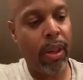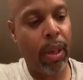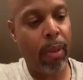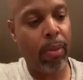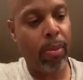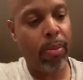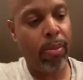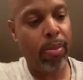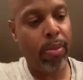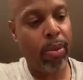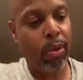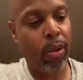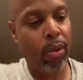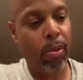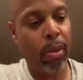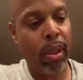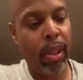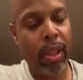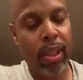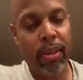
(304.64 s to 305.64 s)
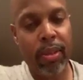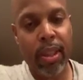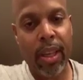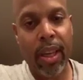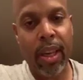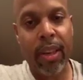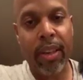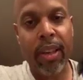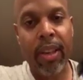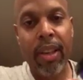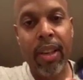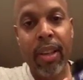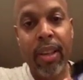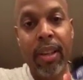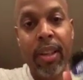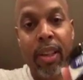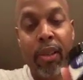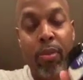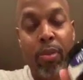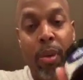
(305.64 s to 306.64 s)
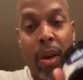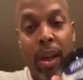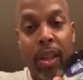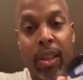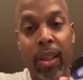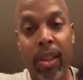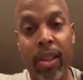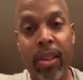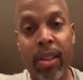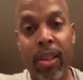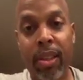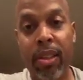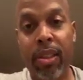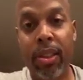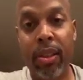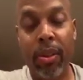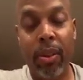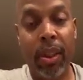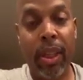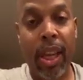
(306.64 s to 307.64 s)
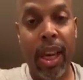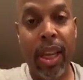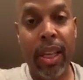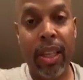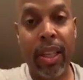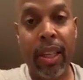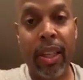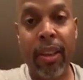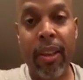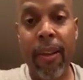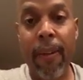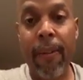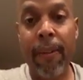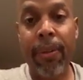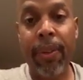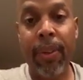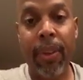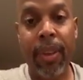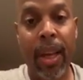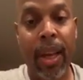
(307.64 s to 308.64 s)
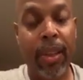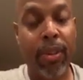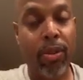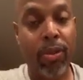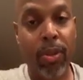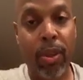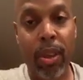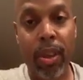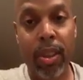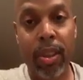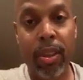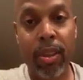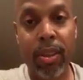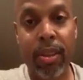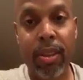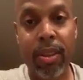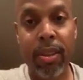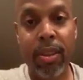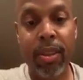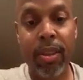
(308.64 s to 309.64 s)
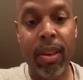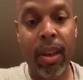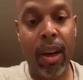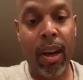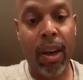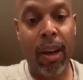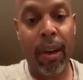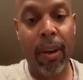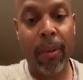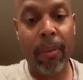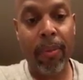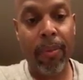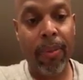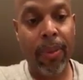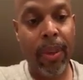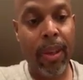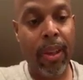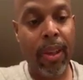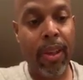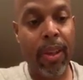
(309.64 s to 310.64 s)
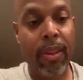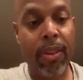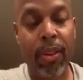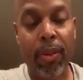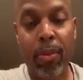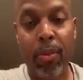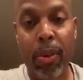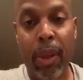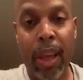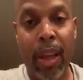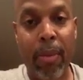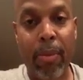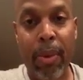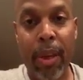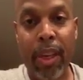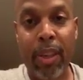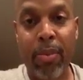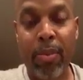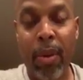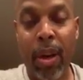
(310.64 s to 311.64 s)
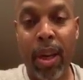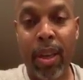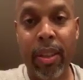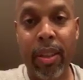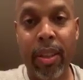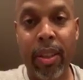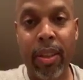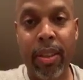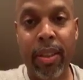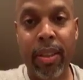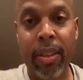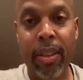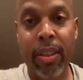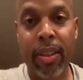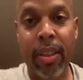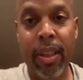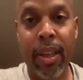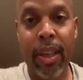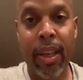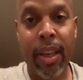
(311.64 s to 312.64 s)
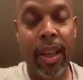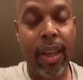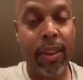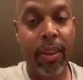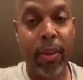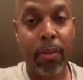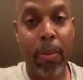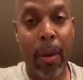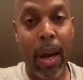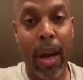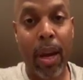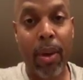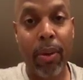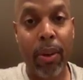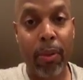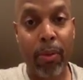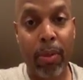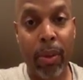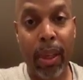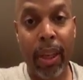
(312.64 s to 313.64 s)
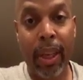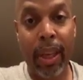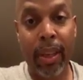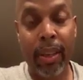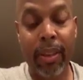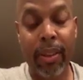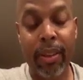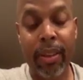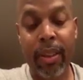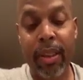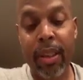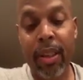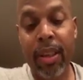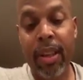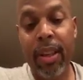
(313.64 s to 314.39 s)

and I truly believe that these products, because they're organic, they're not drugs, um, they're plant-based products, and they're powering plants.